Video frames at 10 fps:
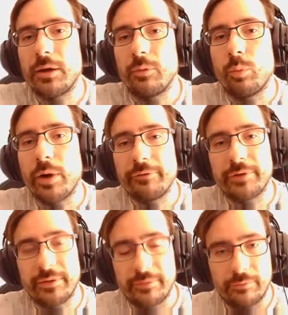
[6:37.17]
where
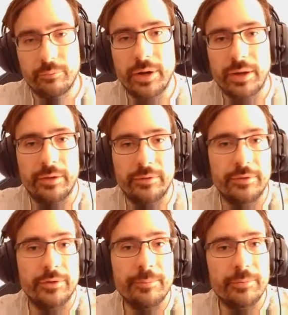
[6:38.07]

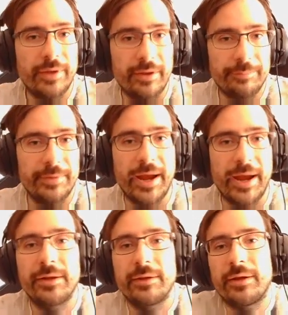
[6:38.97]
the number that has been
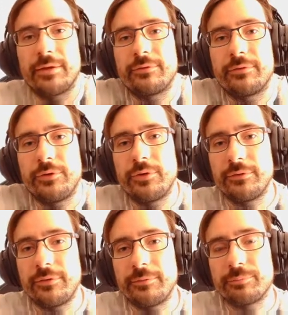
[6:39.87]
added into
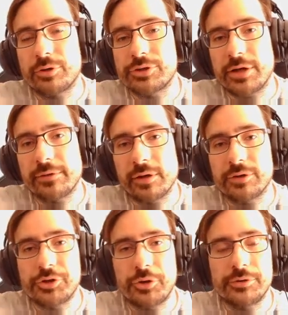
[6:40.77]
Unity's project that
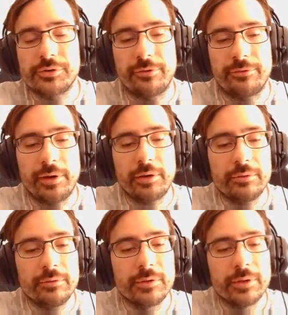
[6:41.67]
I'll show you in just a
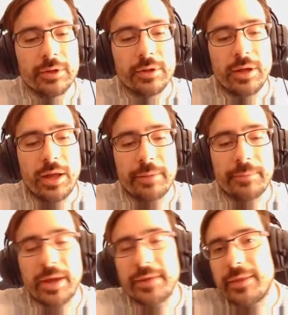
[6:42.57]
second,
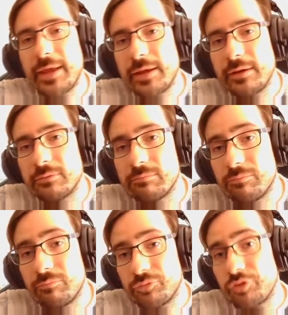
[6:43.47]
and then
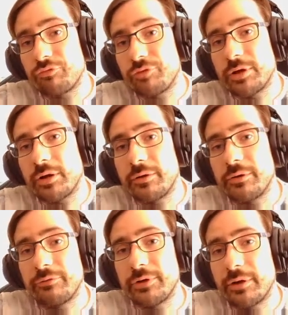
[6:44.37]
just reload
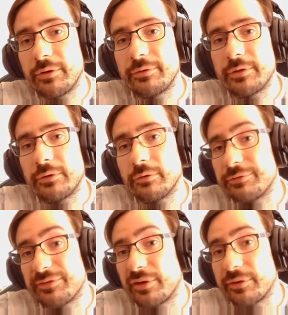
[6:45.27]
or
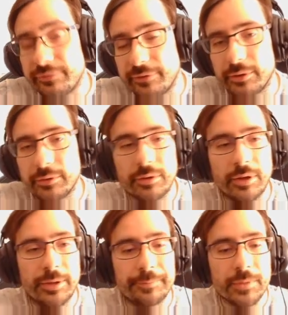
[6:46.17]
restart the scene.
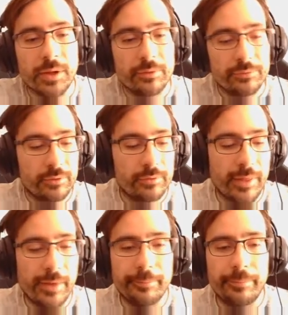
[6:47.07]
So
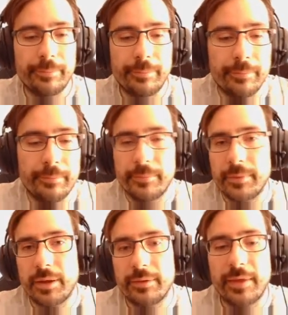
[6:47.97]

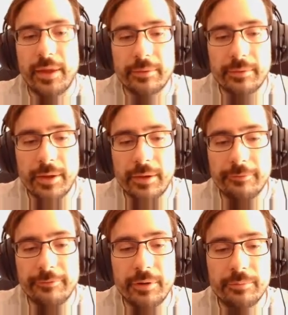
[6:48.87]
that
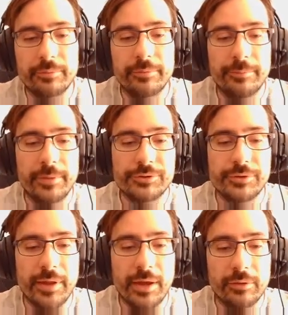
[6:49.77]
variable
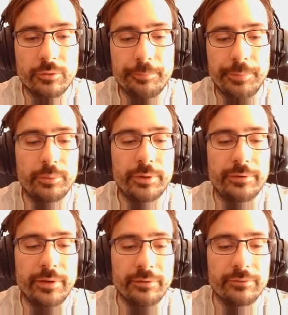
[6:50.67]
mentioned there called build
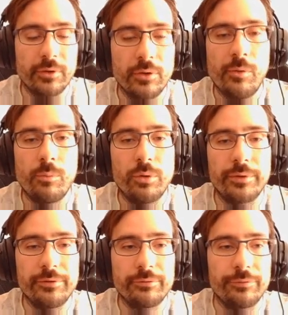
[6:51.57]
index, what
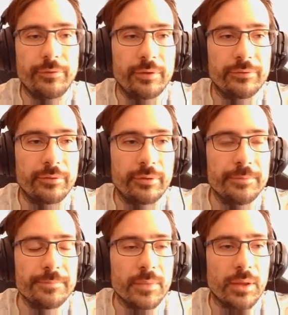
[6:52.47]
this refers to,
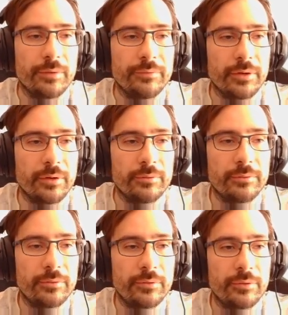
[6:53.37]
if I go
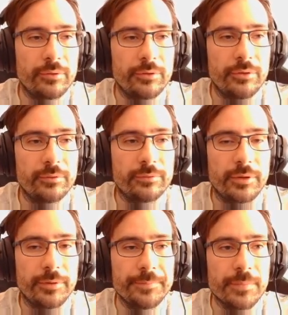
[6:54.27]
to
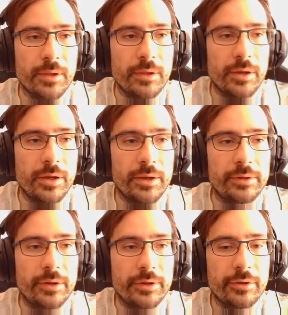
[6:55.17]
Unity and
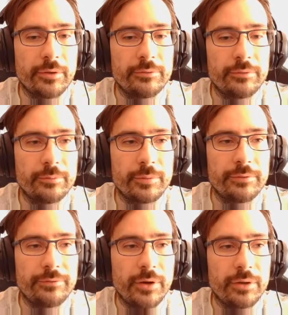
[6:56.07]
I go to my
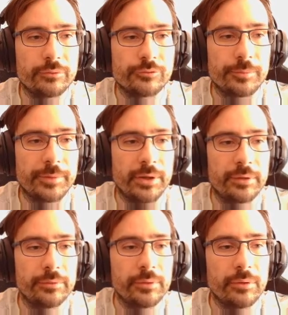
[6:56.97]
file drop
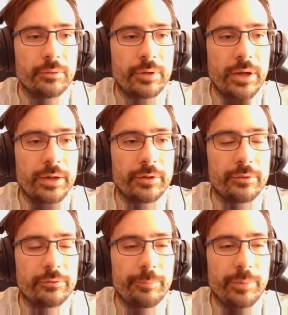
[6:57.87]
down and go
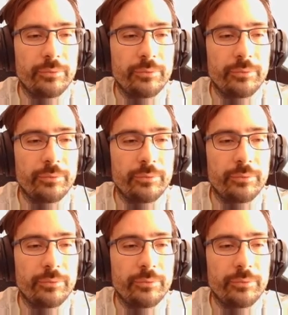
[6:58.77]
to build